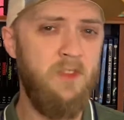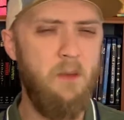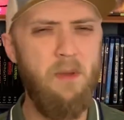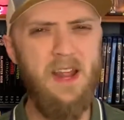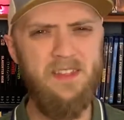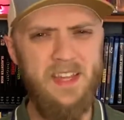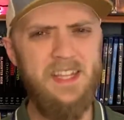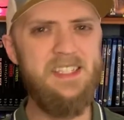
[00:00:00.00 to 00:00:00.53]
but
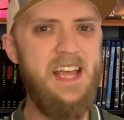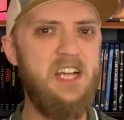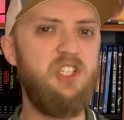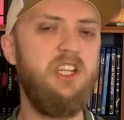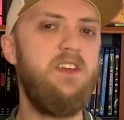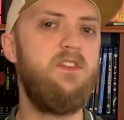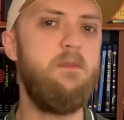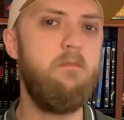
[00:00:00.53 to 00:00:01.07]
I think is
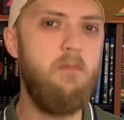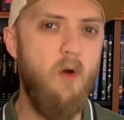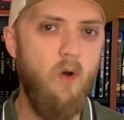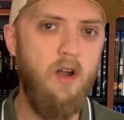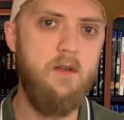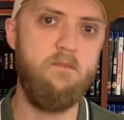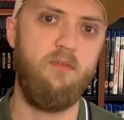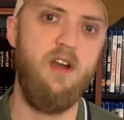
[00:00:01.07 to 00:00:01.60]
actually even
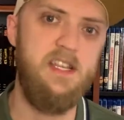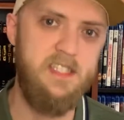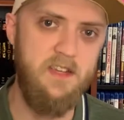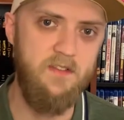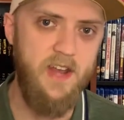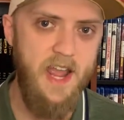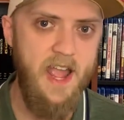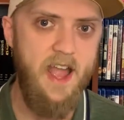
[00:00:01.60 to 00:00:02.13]
more
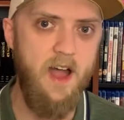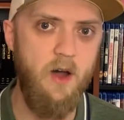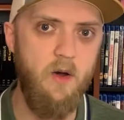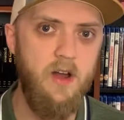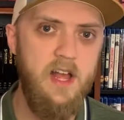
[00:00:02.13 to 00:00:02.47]
impressive now.